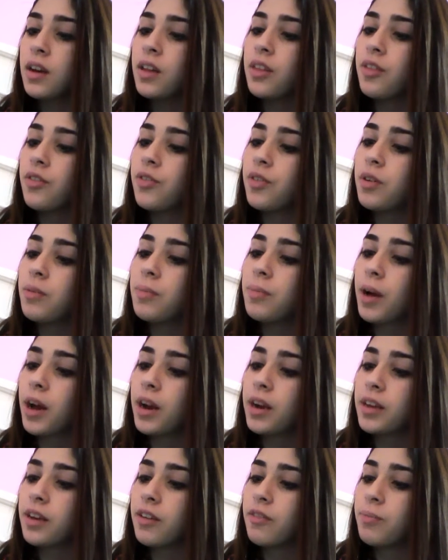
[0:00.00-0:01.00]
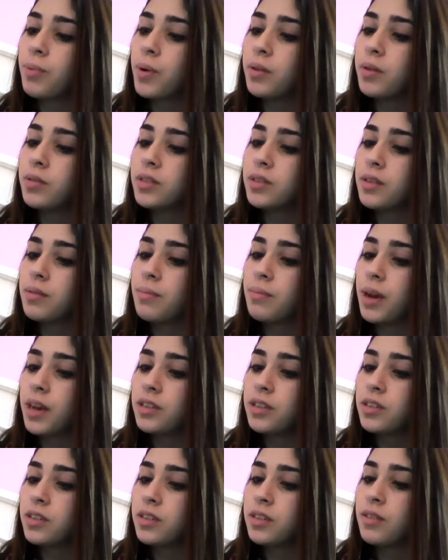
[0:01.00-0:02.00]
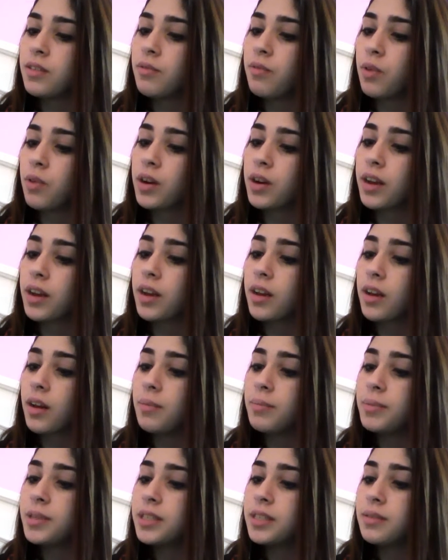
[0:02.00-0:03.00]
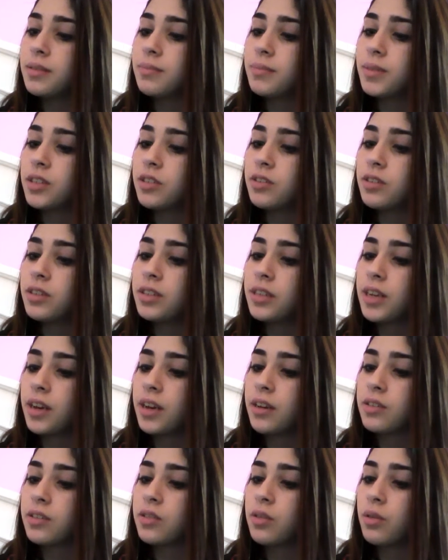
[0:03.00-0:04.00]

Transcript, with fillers: The full body of Poe's imaginative work encompasses mystery tales,